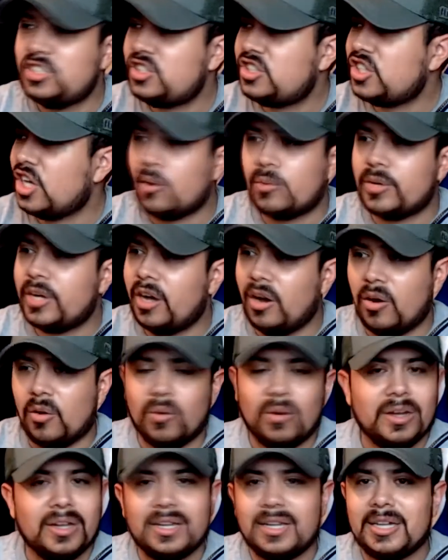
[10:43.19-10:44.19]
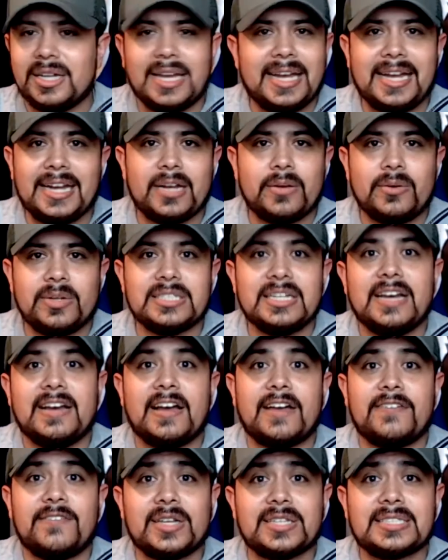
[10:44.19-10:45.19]
Don't know. Anyways,
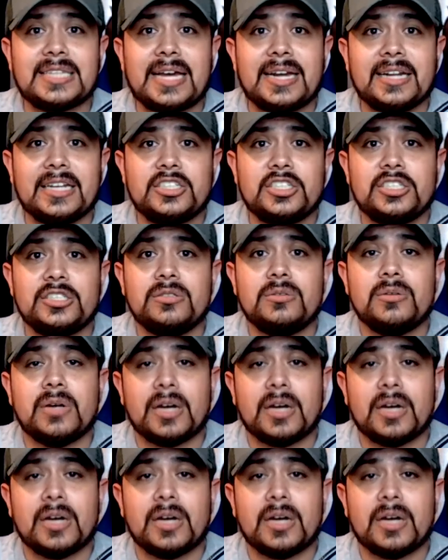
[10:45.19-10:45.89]
I fixed that issue.